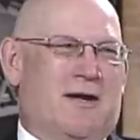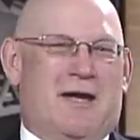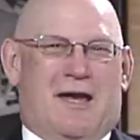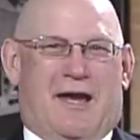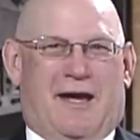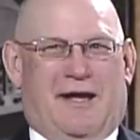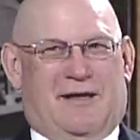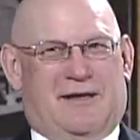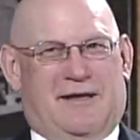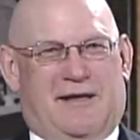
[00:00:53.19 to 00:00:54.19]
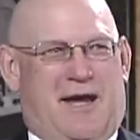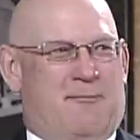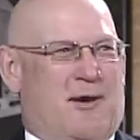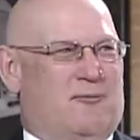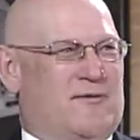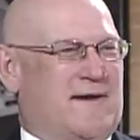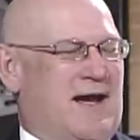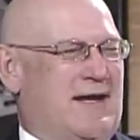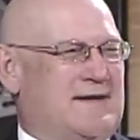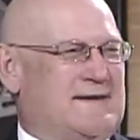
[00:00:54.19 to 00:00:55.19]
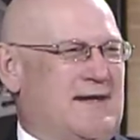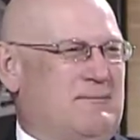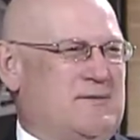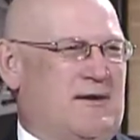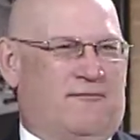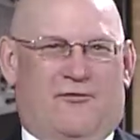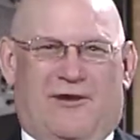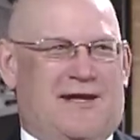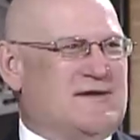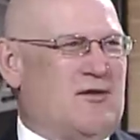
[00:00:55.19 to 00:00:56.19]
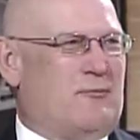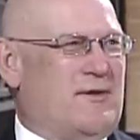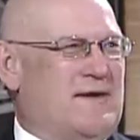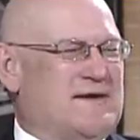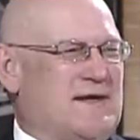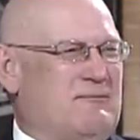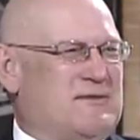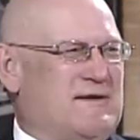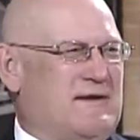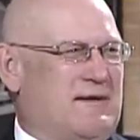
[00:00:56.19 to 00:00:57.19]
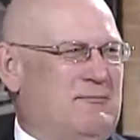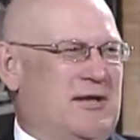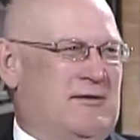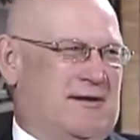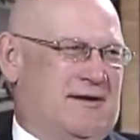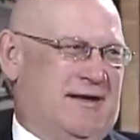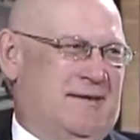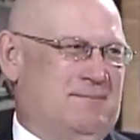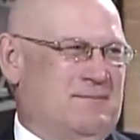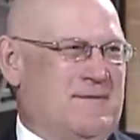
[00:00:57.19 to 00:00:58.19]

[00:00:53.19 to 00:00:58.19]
Mm -hmm. And he came up with the concept of, well, let's open this up to the community.